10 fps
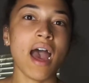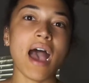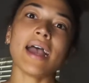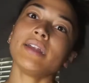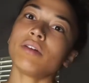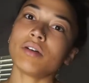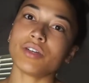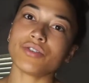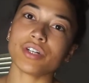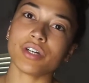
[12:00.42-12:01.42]
I don't
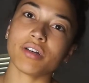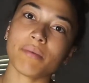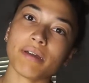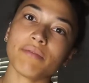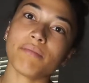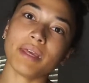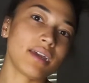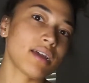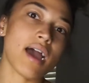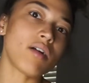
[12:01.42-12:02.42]
undercook my
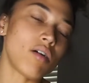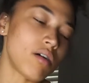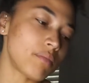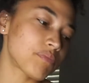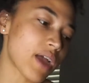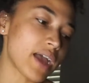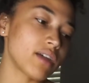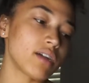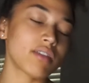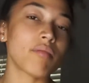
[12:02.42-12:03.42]
meat at all. I
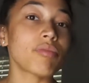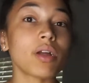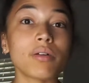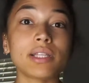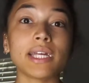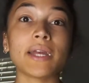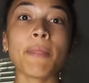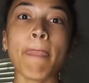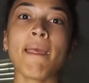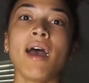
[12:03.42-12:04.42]
cook them thoroughly.
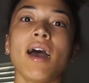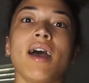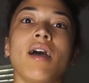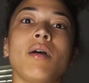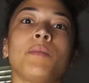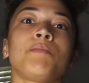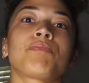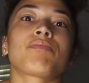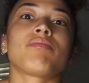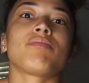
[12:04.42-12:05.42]

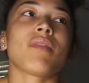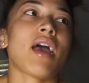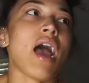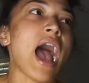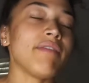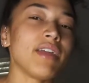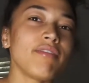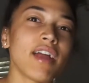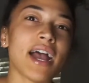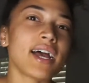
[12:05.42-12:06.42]
I've
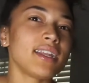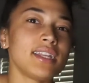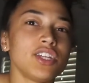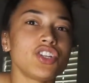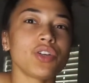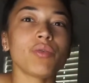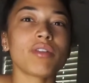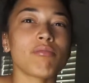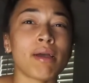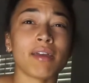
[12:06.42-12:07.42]
never had an issue
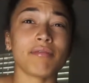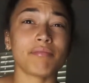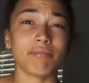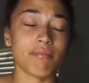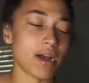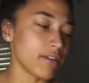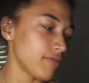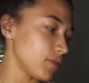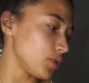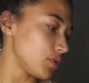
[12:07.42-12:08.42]
with my
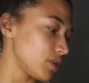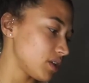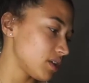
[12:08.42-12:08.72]
food